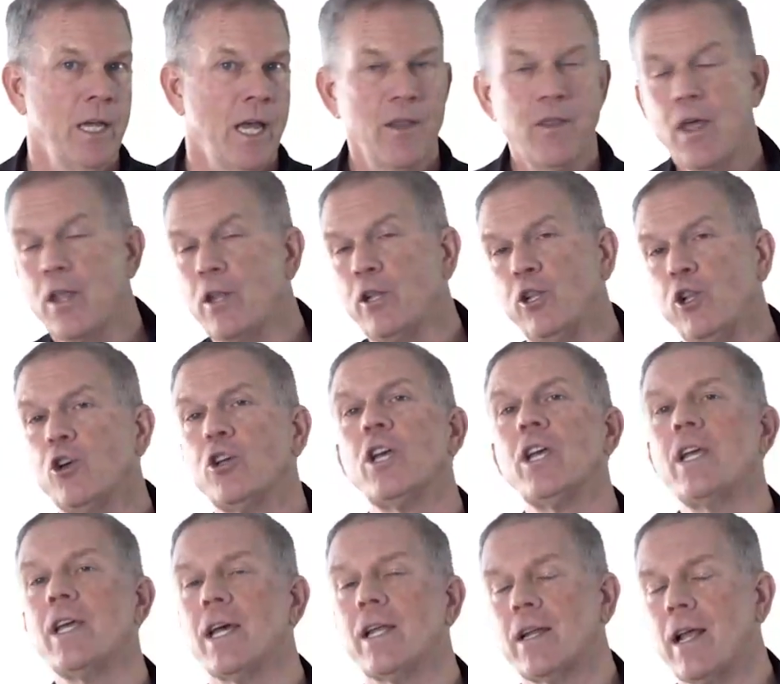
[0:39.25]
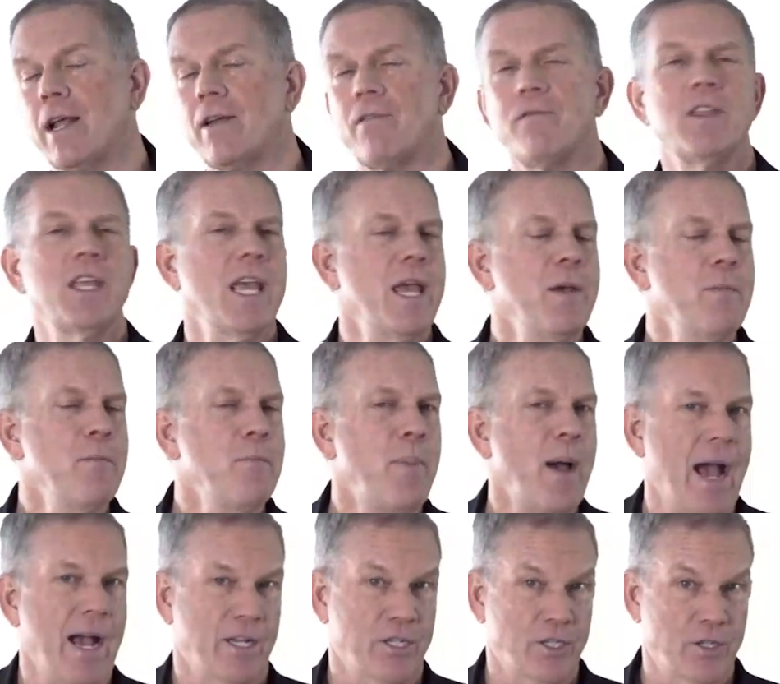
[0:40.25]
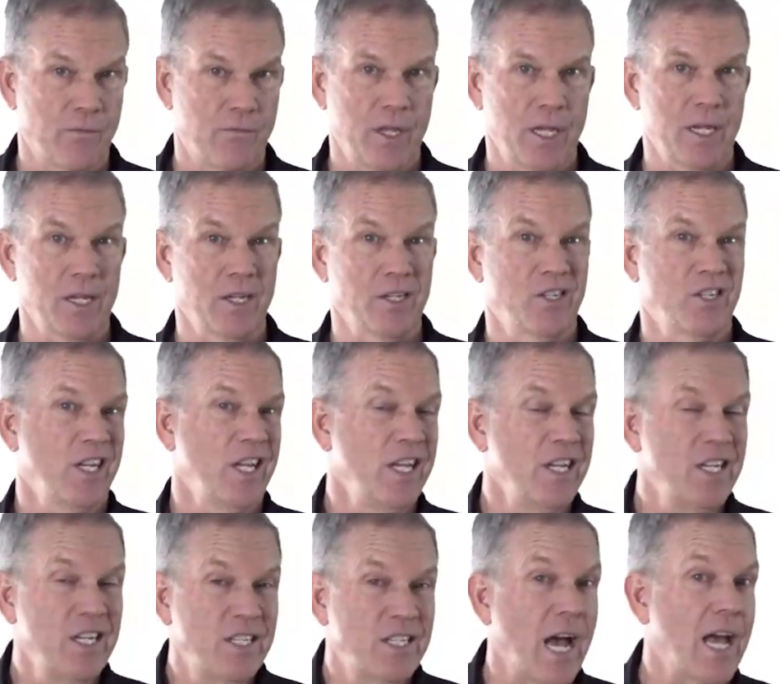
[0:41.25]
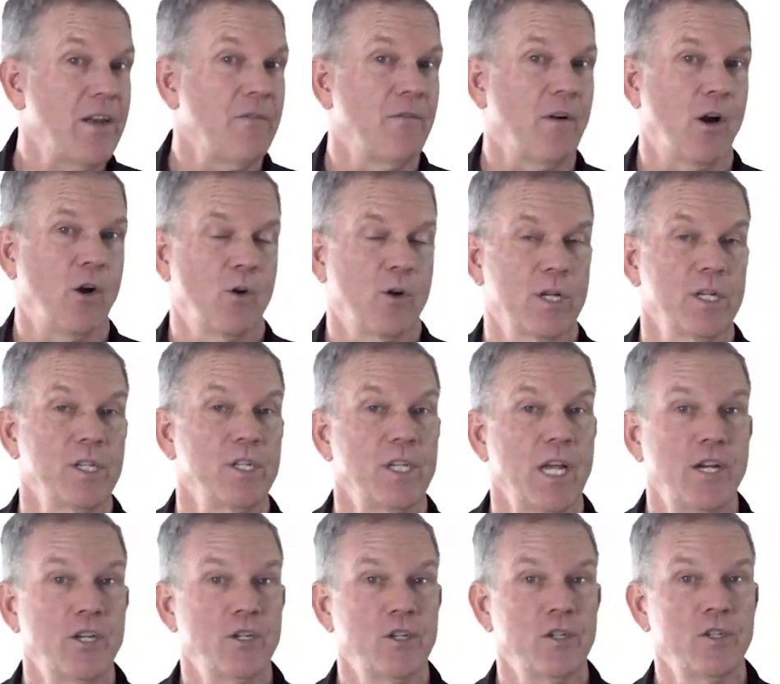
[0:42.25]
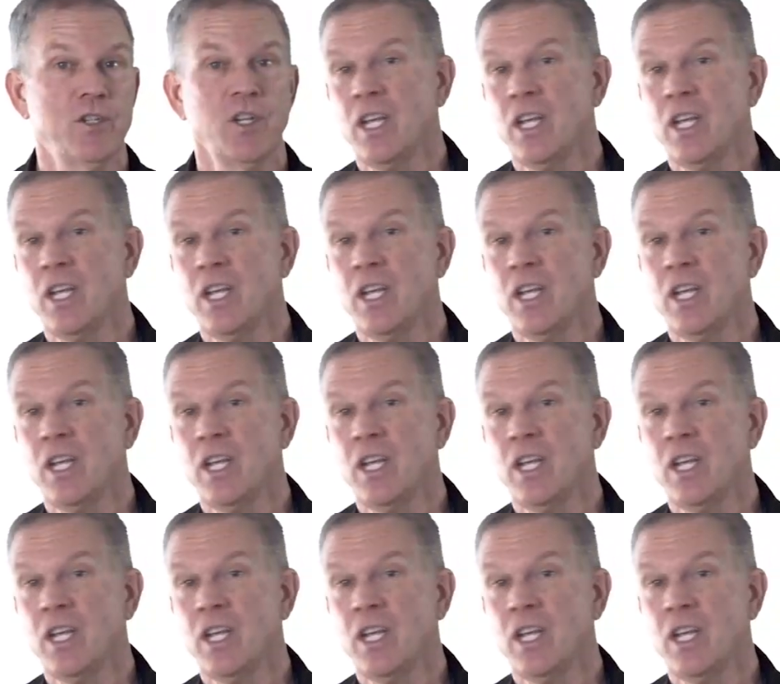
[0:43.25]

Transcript: and then looking at kind of the impacts of this inside of our organizations,